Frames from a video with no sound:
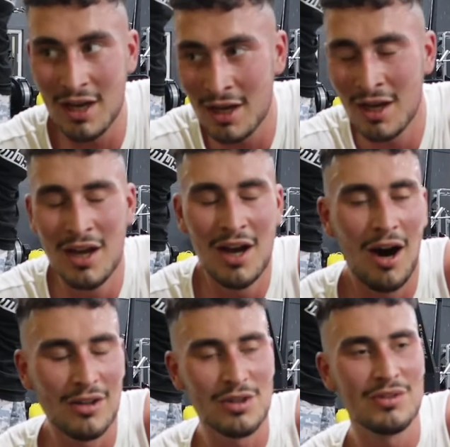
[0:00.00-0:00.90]

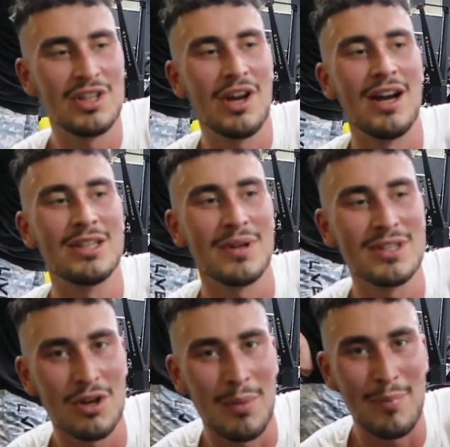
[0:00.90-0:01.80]
I'll talk to you guys
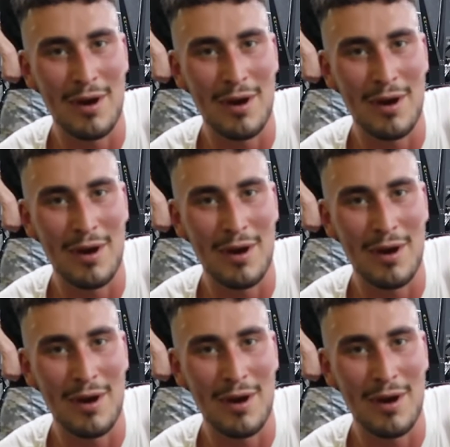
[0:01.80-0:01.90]
once I've got my